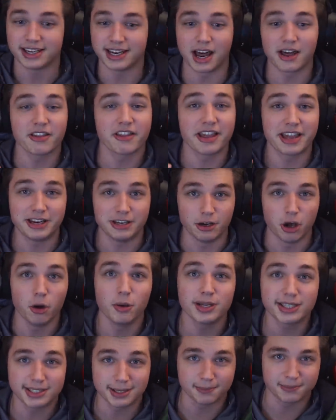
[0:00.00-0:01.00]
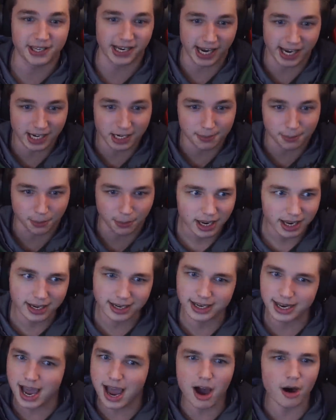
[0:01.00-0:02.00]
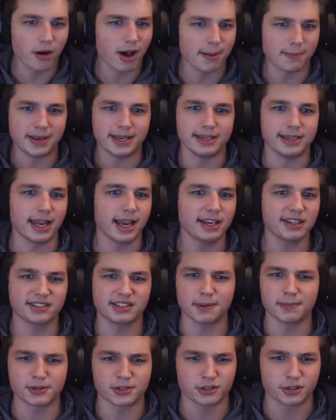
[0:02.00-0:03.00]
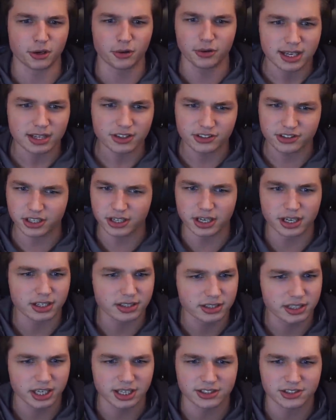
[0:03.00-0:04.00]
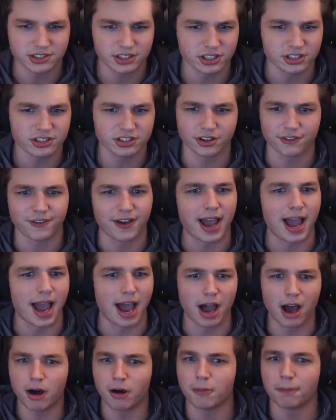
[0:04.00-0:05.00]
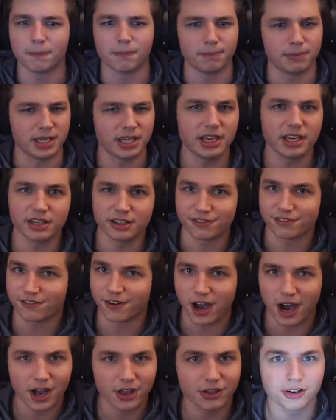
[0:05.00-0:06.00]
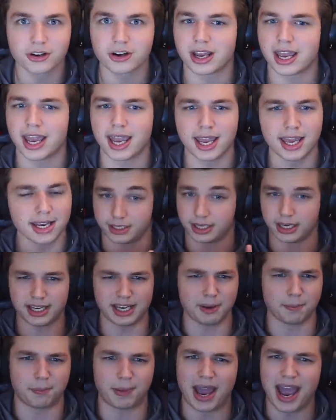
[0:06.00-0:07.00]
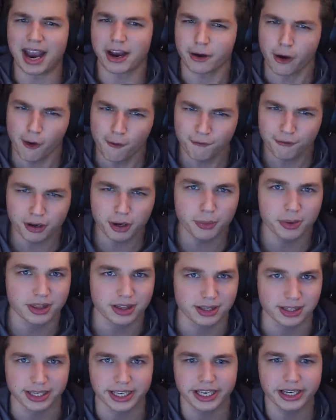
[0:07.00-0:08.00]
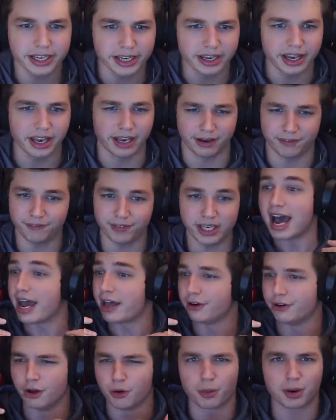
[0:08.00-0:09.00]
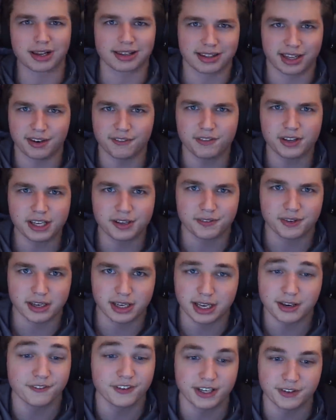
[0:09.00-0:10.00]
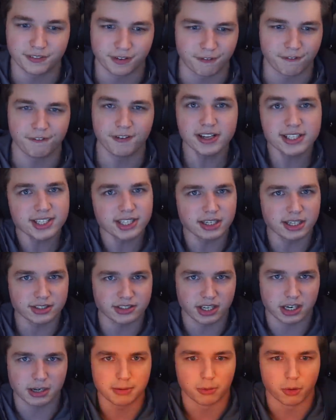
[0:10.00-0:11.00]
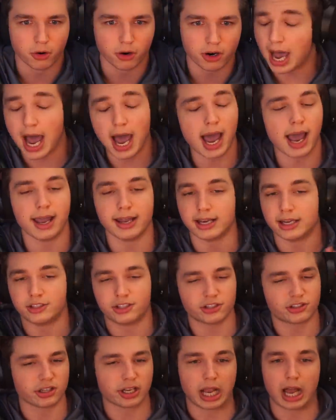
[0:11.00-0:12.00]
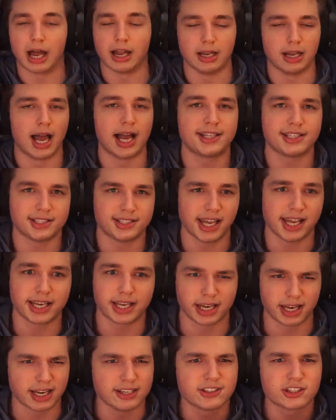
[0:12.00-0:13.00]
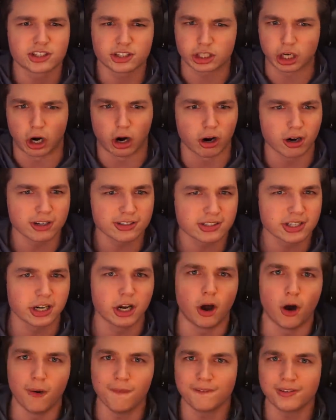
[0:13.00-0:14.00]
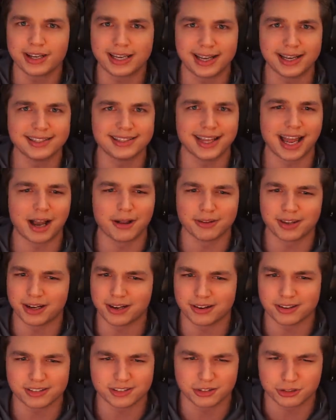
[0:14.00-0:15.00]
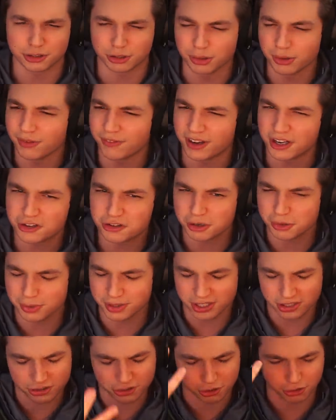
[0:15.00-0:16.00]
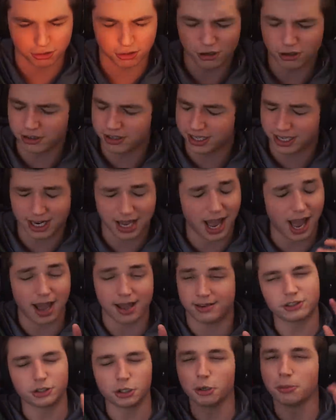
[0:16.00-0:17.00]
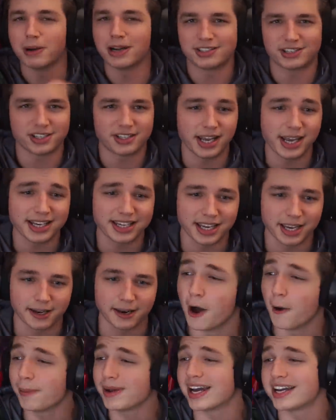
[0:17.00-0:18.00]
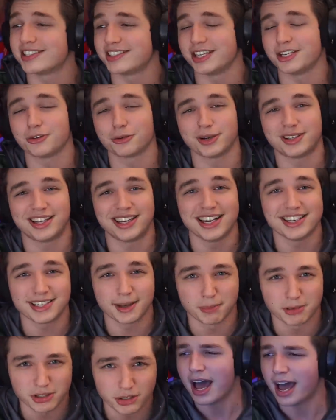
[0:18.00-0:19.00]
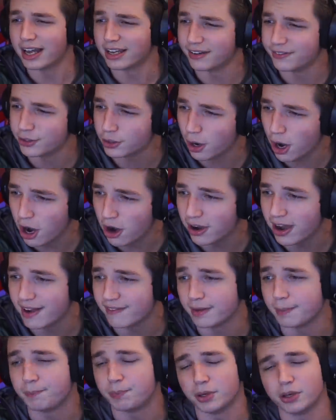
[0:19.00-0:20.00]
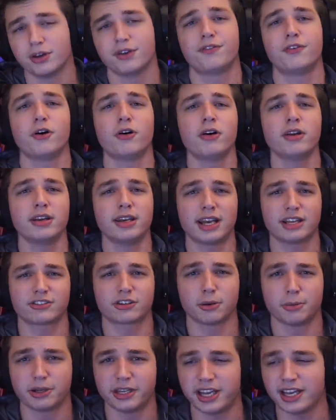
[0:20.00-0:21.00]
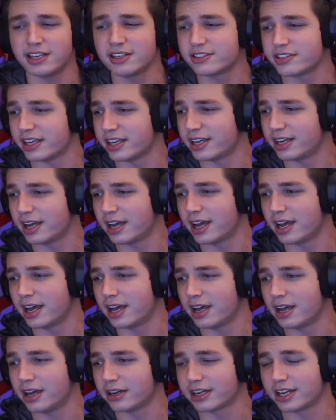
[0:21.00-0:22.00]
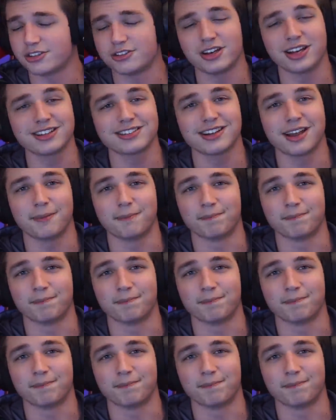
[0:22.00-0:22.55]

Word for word: Now that they know it's obtainable. And now, I mean, next episode is gonna consist of Al meeting the the father, Ed, getting back hopefully with Ling and Envy. I don't know where Envy even, Envy even fits in this anymore. I, I just like a lot to take in. And Scar is gonna hopefully get down there too eventually with this girl and uh, too much to take in. Hope you guys enjoyed today's episode. I love you all. Have a beautiful next couple days and uh, I'll catch you next time.